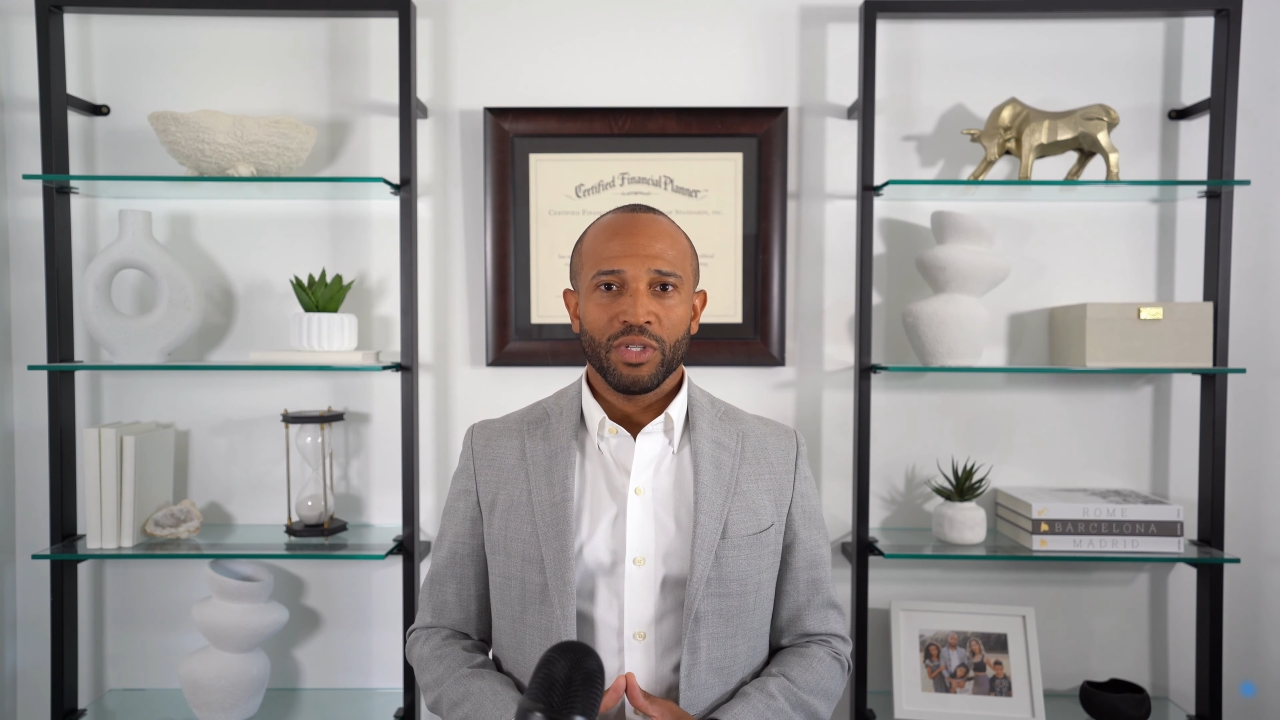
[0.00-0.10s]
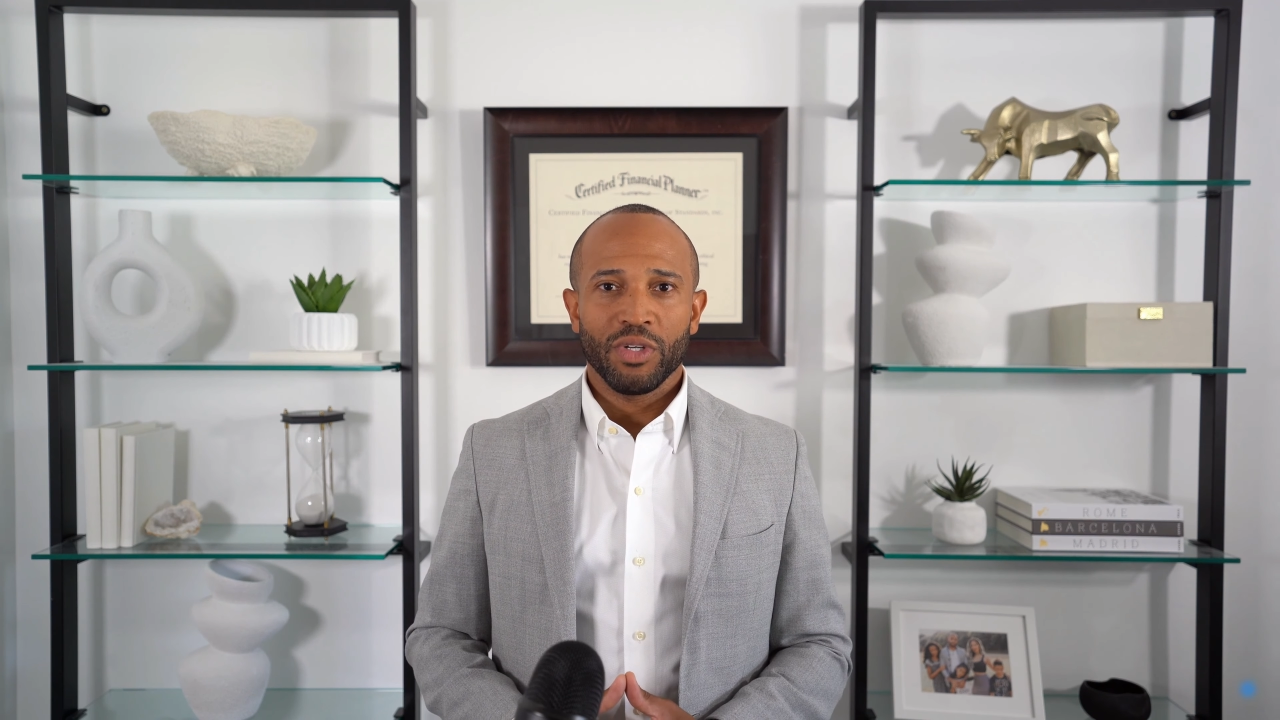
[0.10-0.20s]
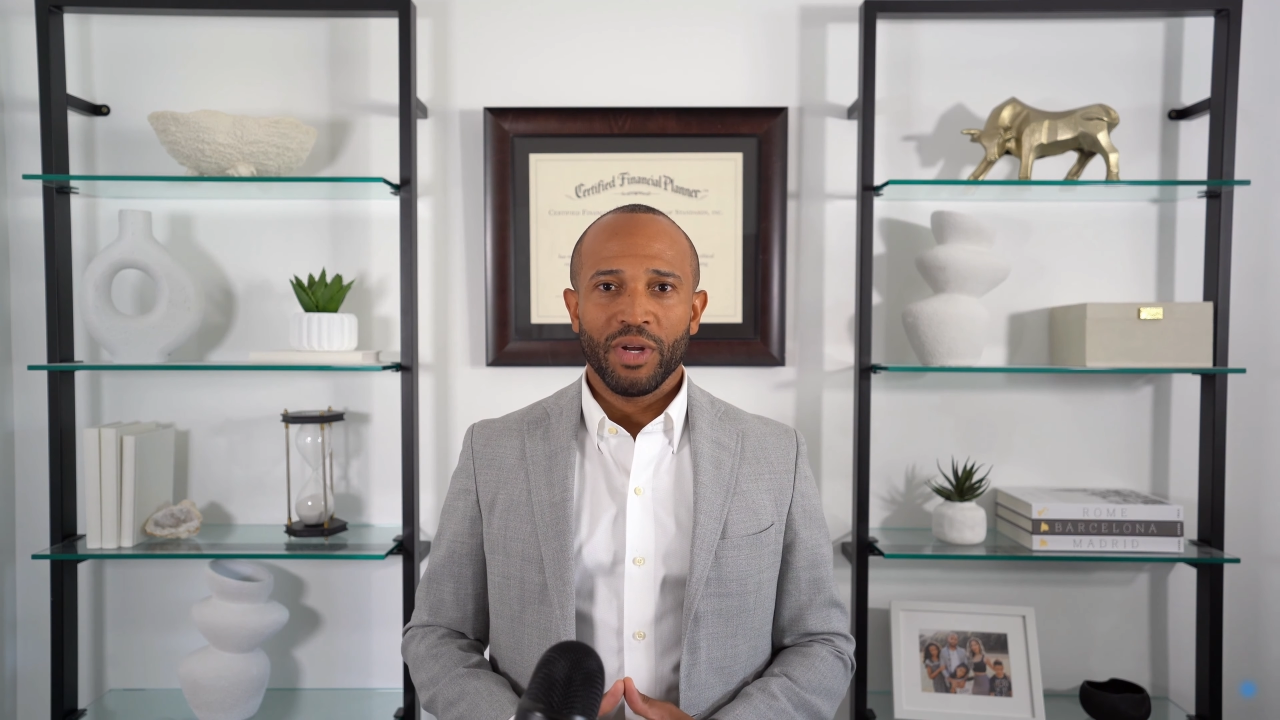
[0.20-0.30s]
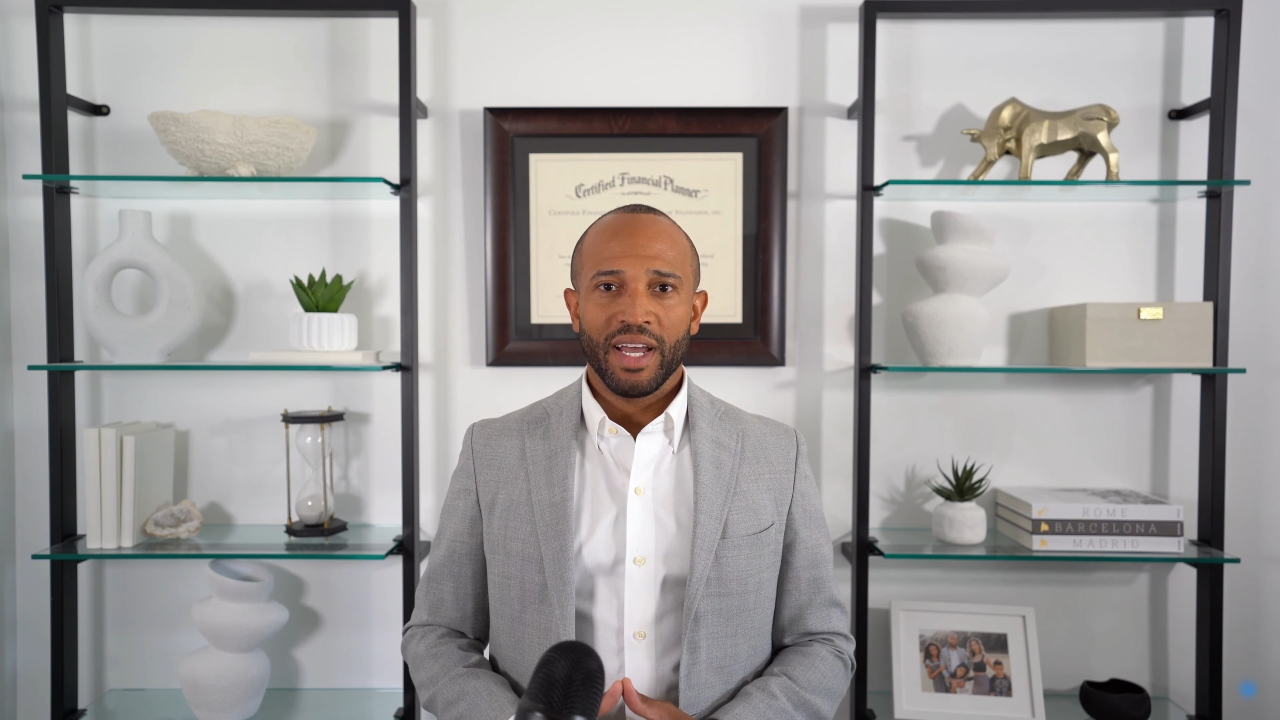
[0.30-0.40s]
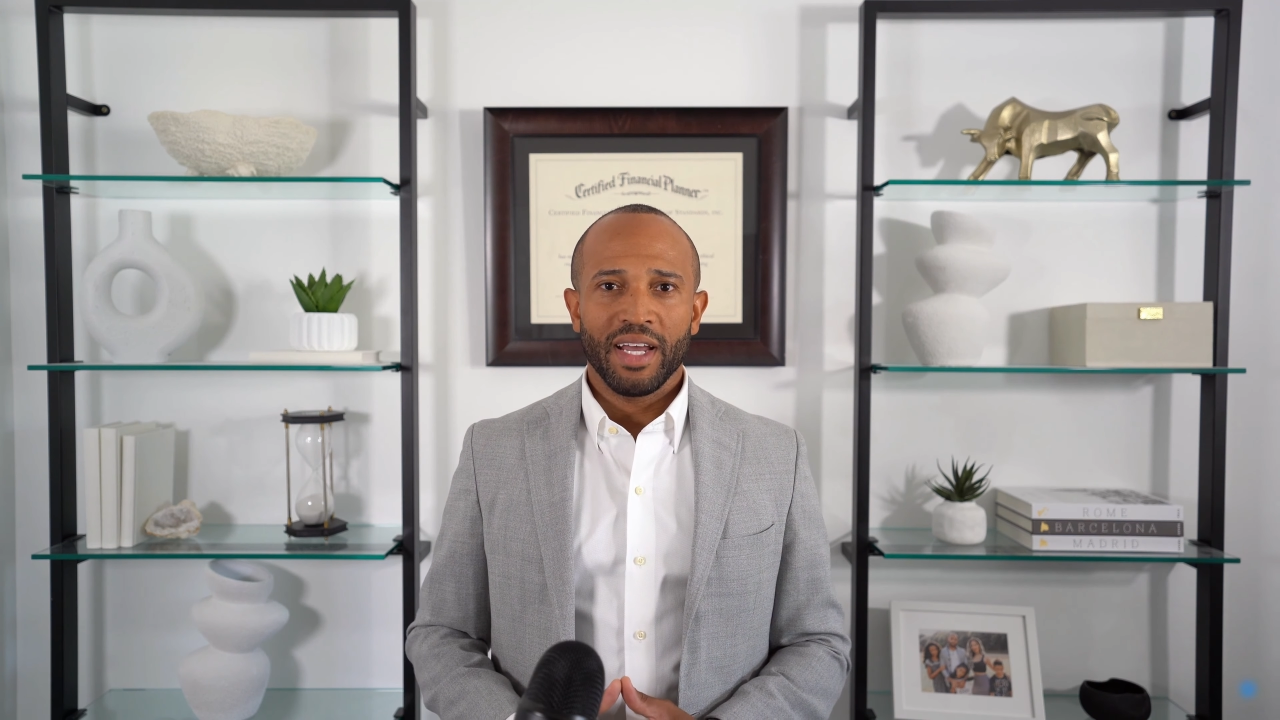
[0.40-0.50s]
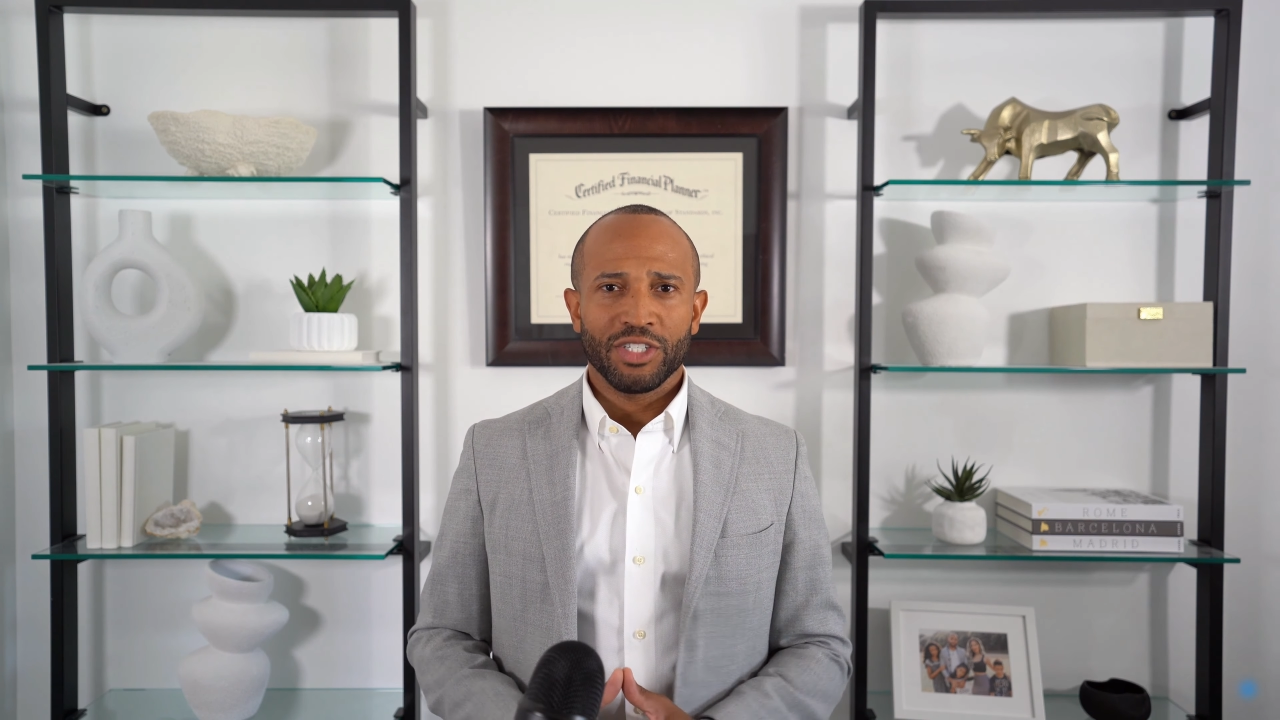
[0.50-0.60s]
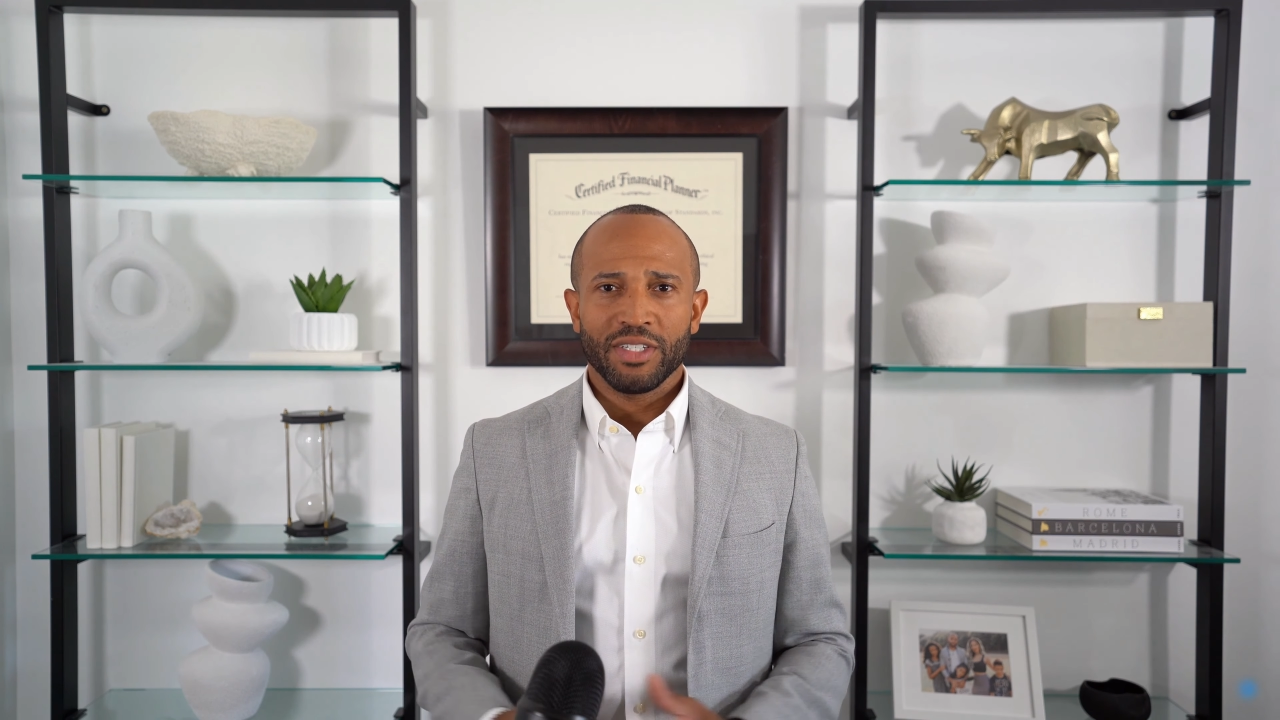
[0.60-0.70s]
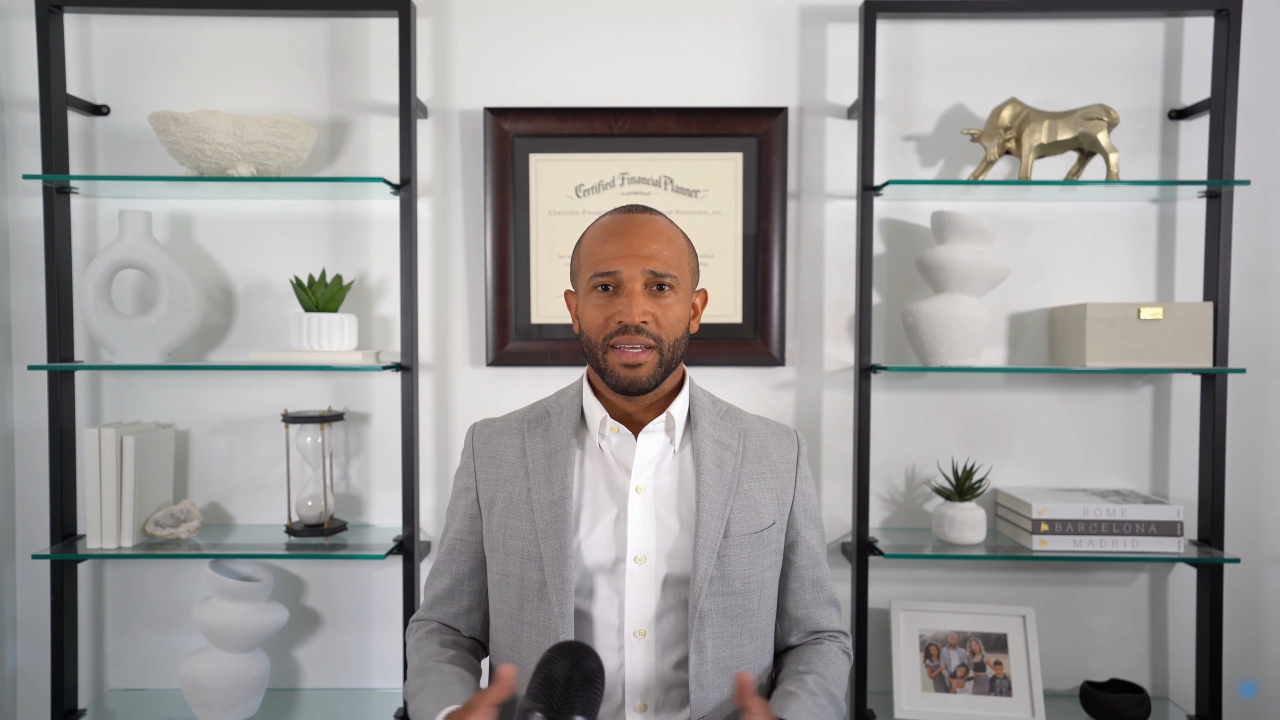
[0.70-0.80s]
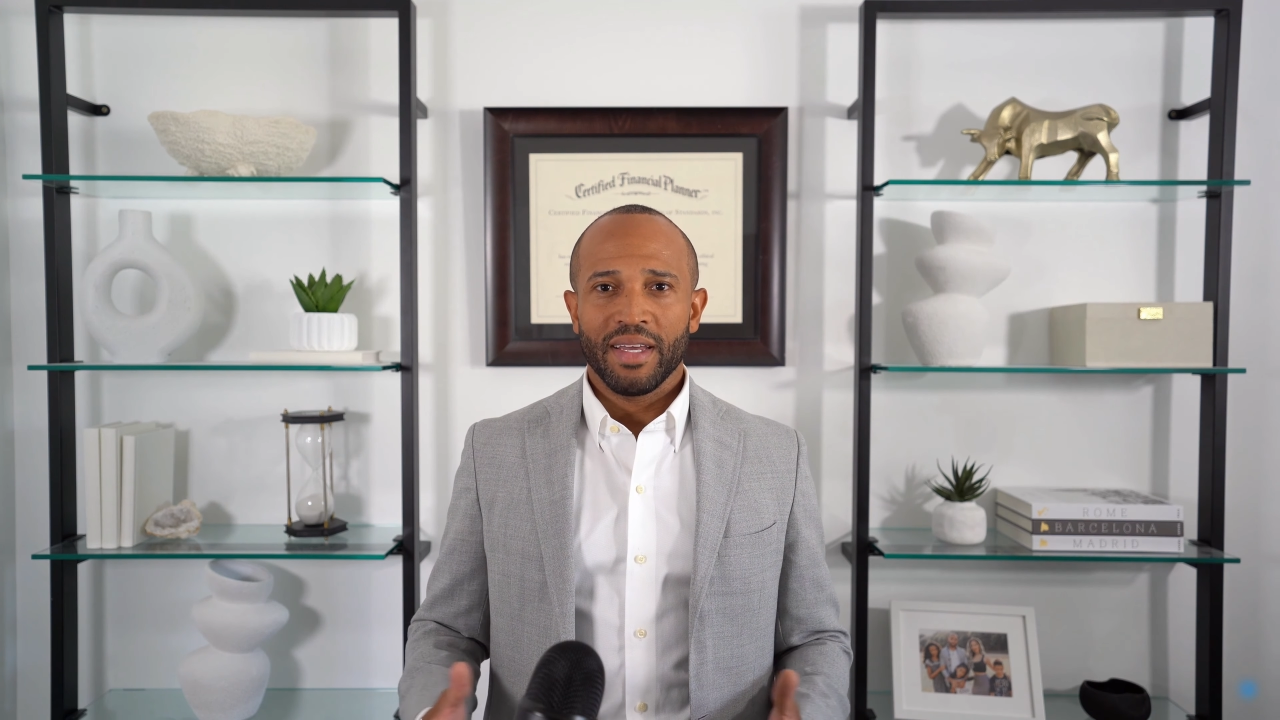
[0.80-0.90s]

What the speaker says: the crash,